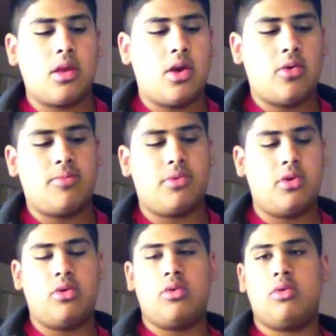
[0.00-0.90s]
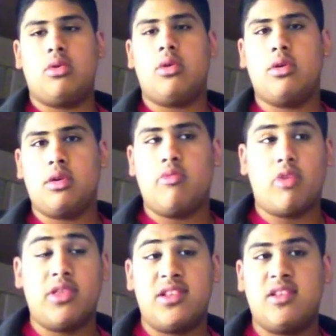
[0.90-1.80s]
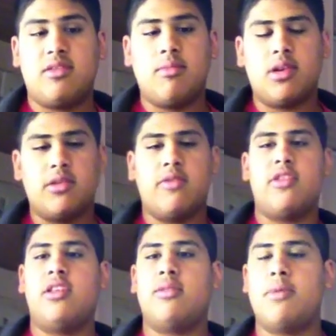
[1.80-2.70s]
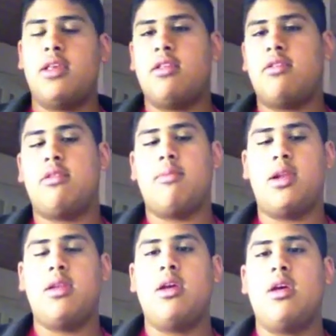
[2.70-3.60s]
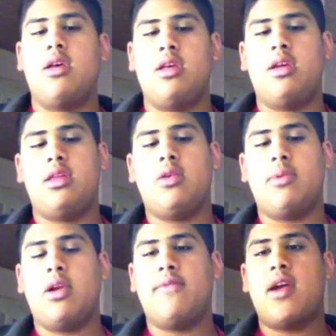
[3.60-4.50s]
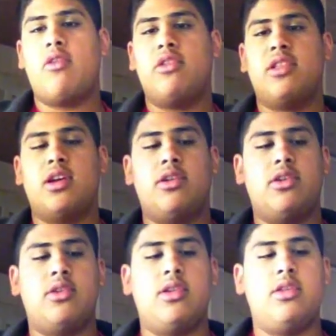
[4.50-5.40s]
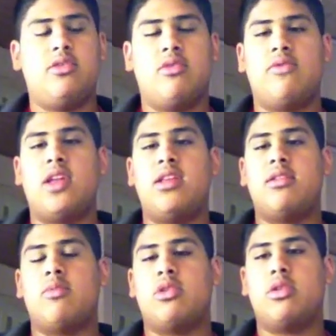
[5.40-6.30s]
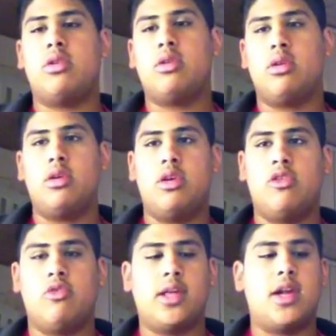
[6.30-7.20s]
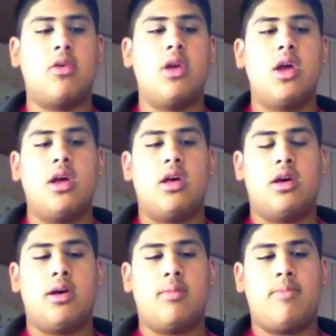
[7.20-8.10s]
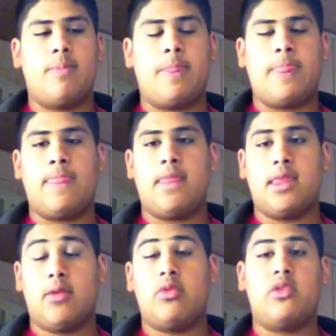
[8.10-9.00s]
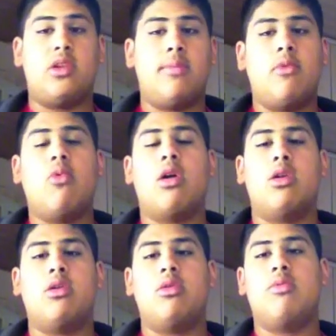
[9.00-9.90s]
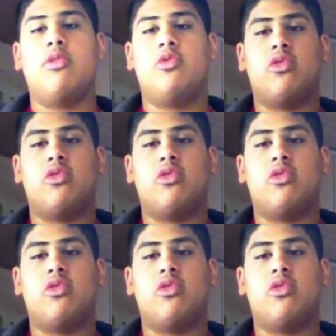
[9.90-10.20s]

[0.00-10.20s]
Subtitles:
help you run the system, because obviously it's a big system and there'll be a lot of errors, and that you sort of need someone to sort that out. That was number 1, which